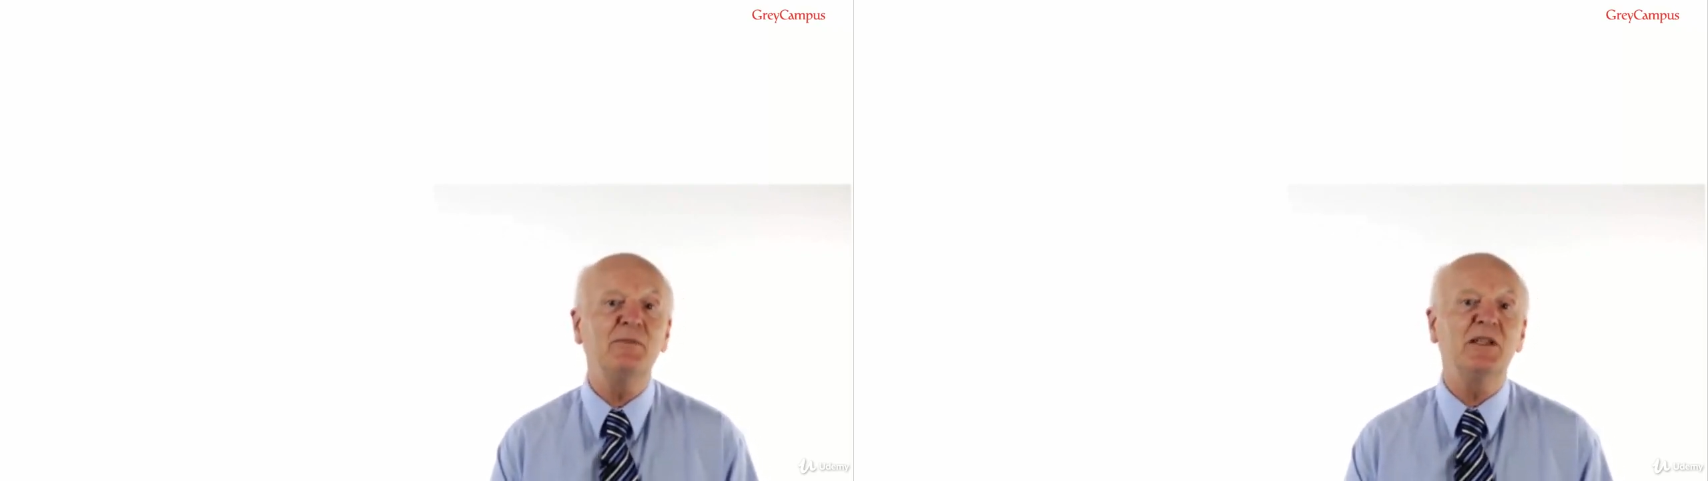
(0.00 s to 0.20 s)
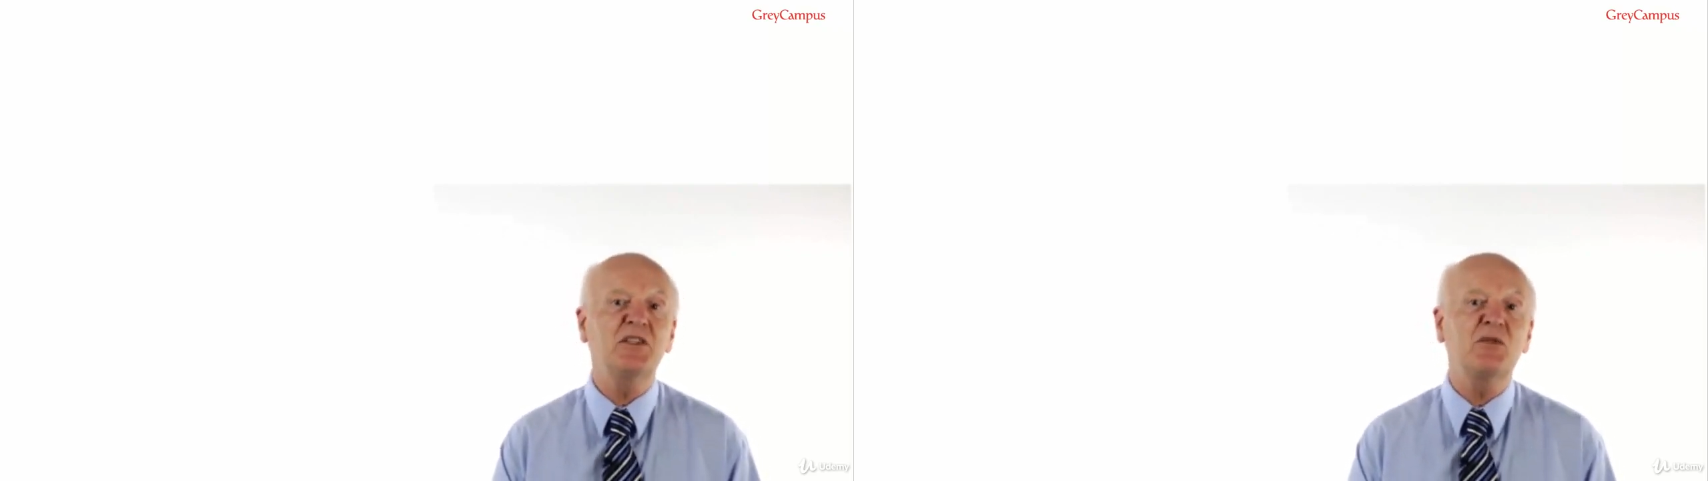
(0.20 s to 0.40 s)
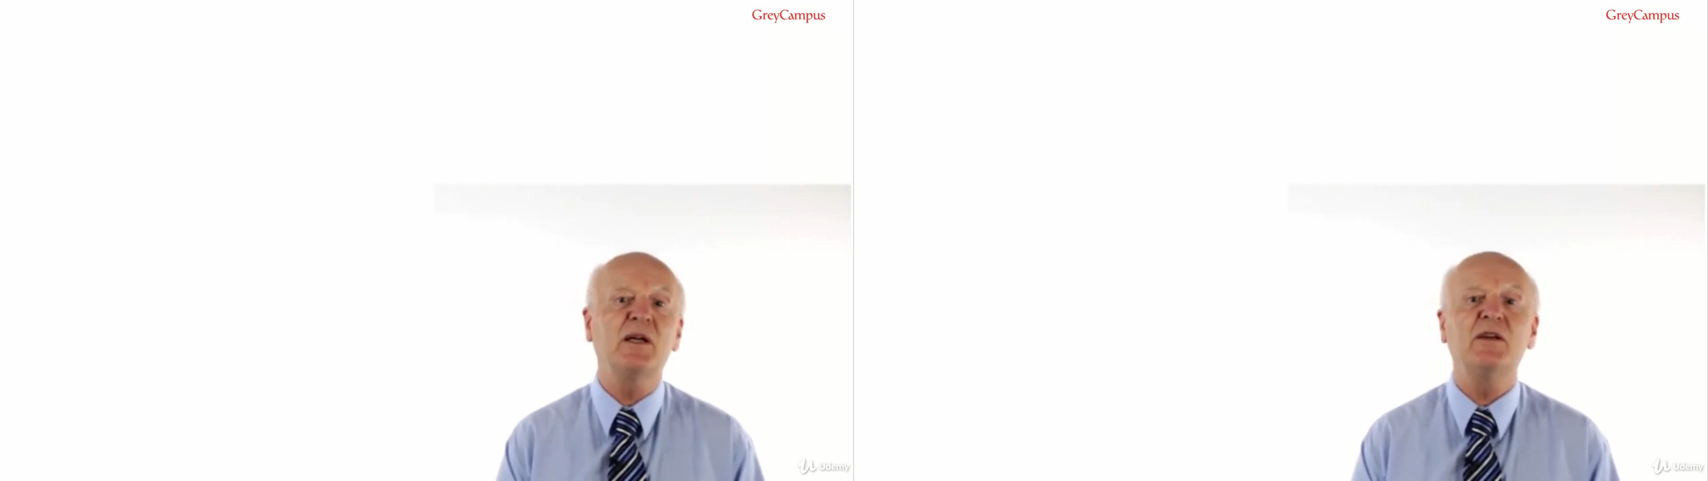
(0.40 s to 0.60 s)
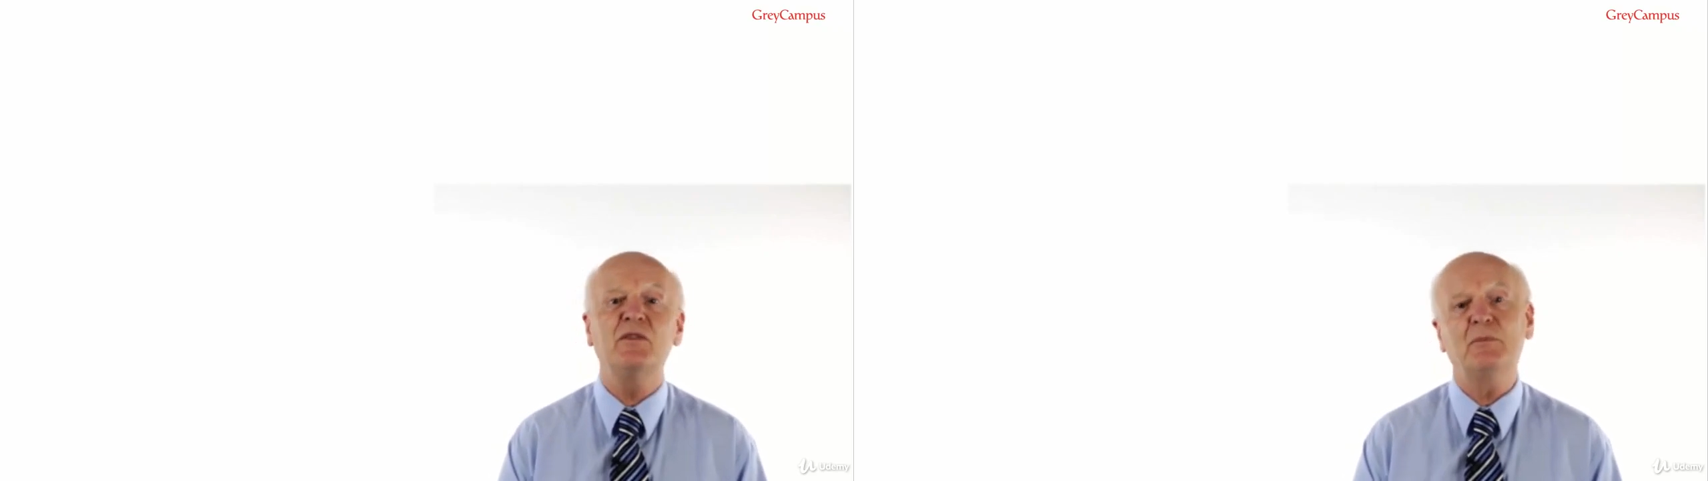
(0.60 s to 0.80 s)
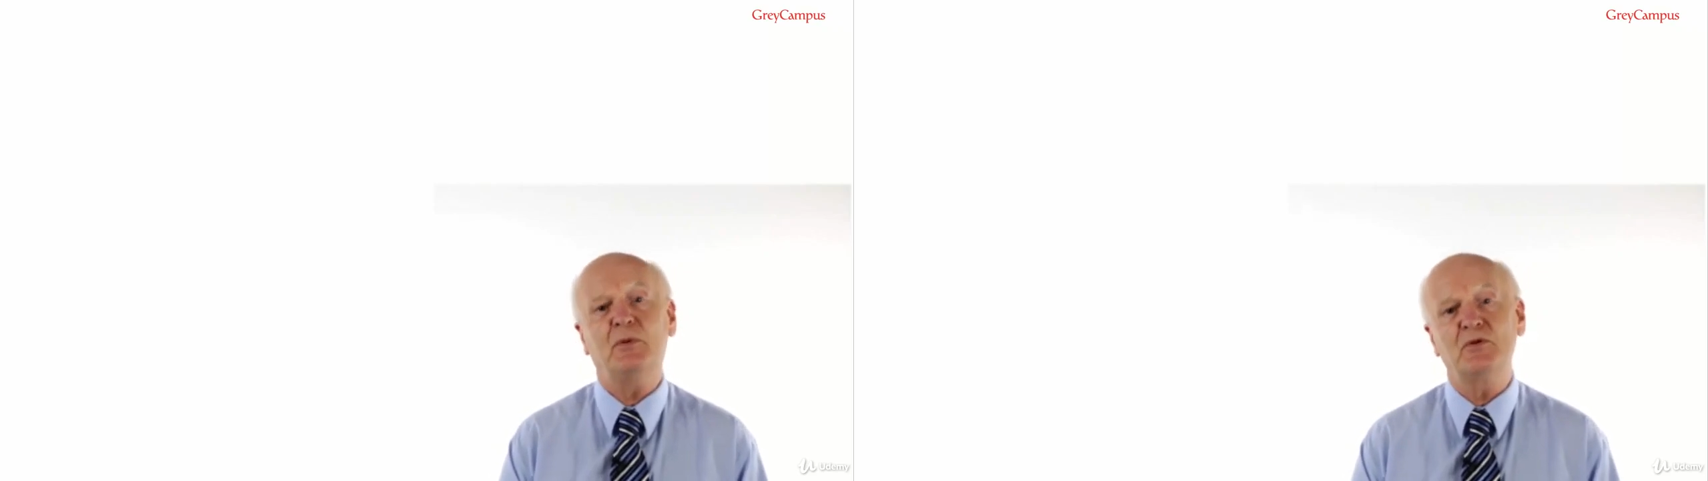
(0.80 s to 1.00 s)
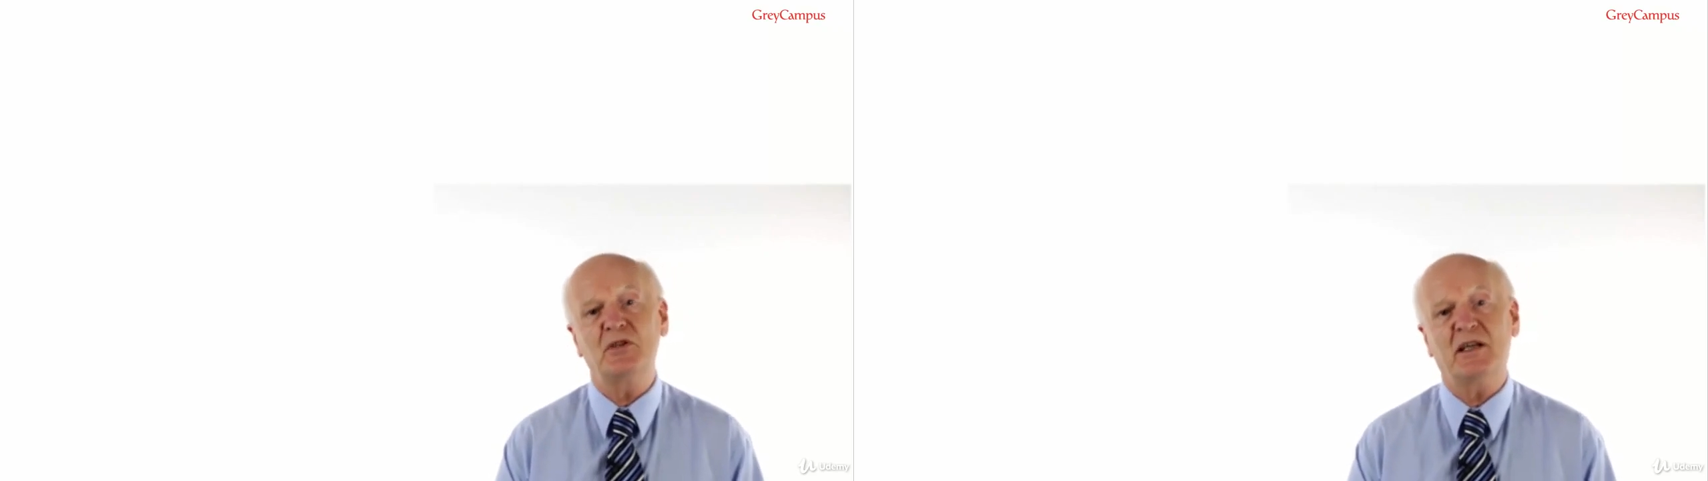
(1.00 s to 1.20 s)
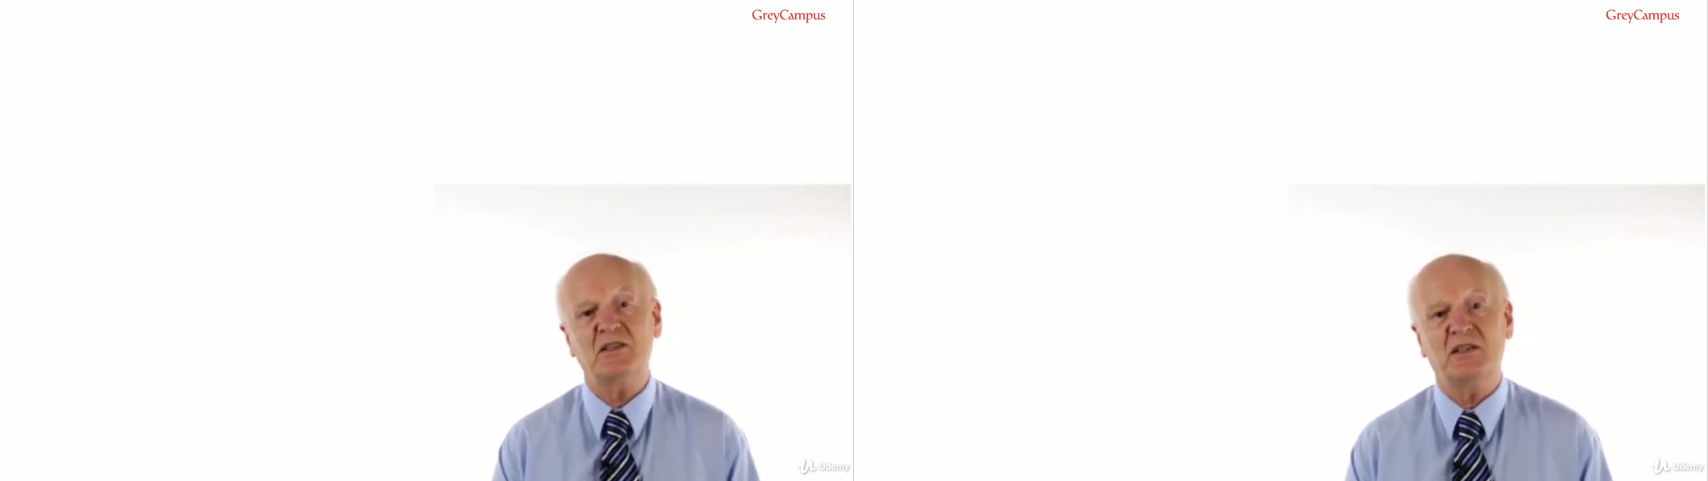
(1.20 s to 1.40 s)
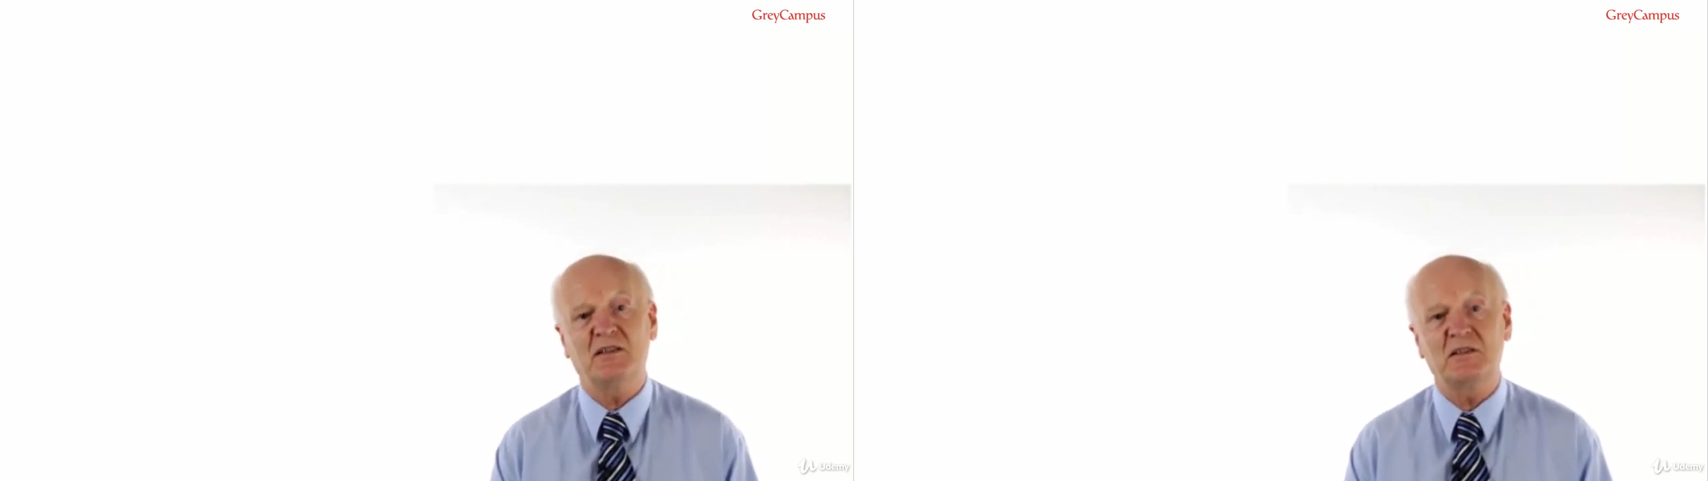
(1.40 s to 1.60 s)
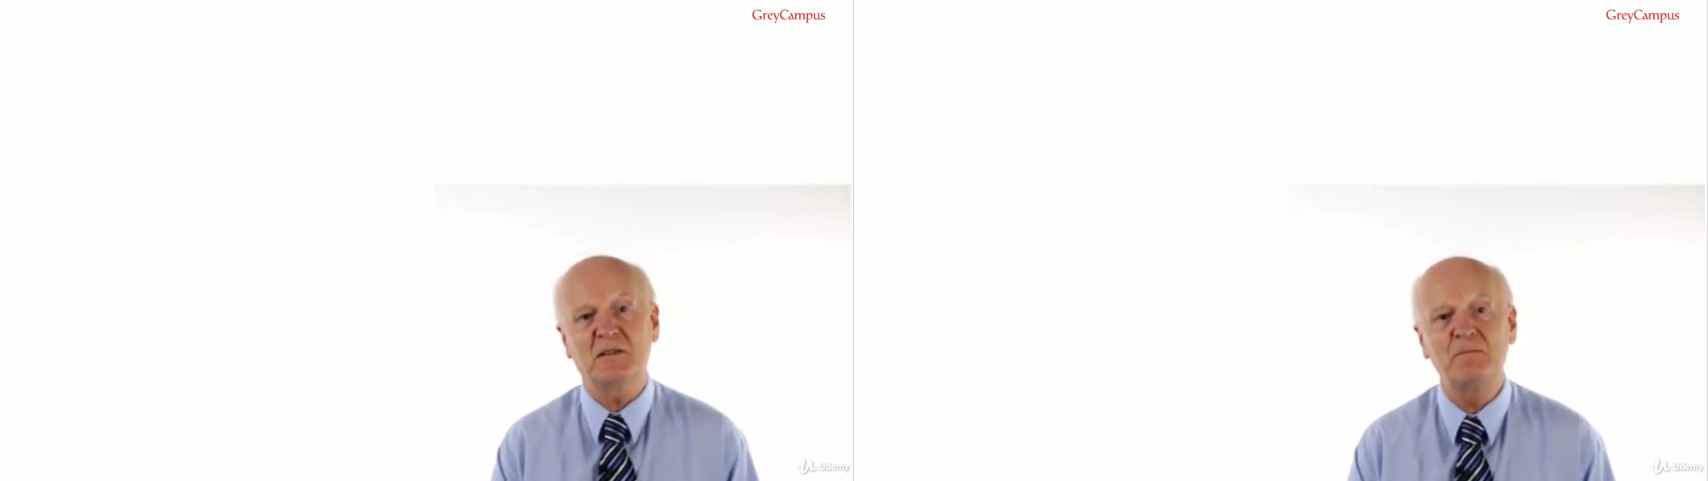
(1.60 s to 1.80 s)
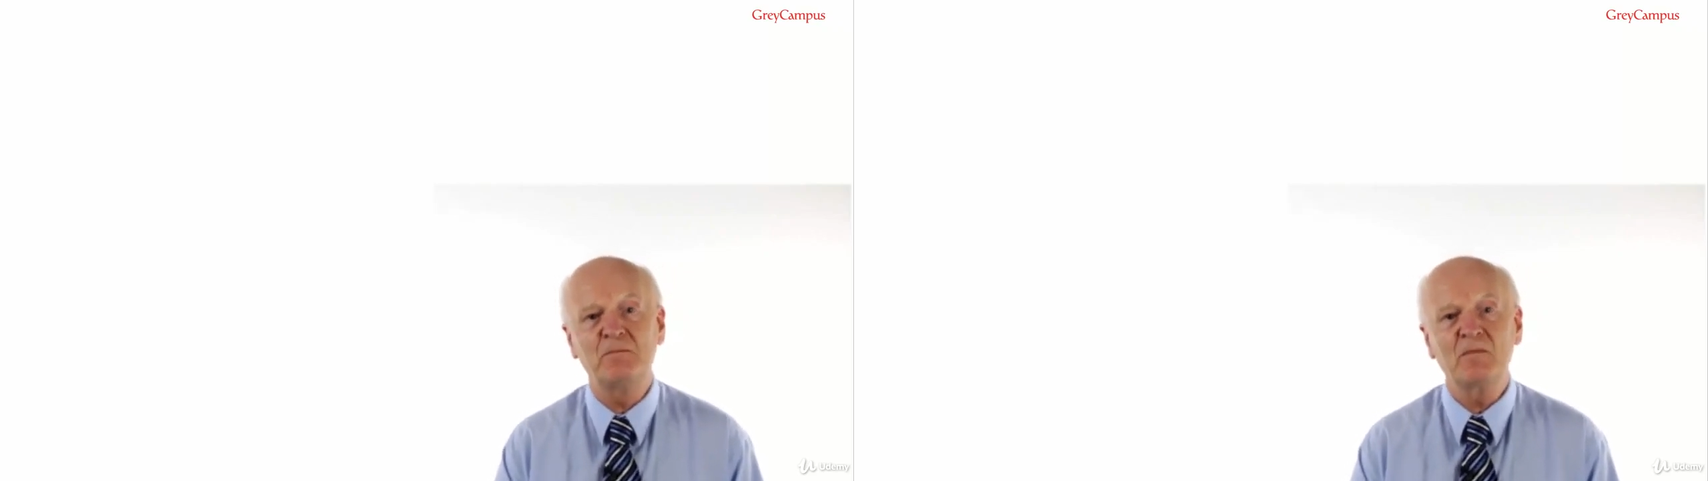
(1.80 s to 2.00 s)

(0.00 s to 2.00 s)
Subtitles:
melts away when the project starts.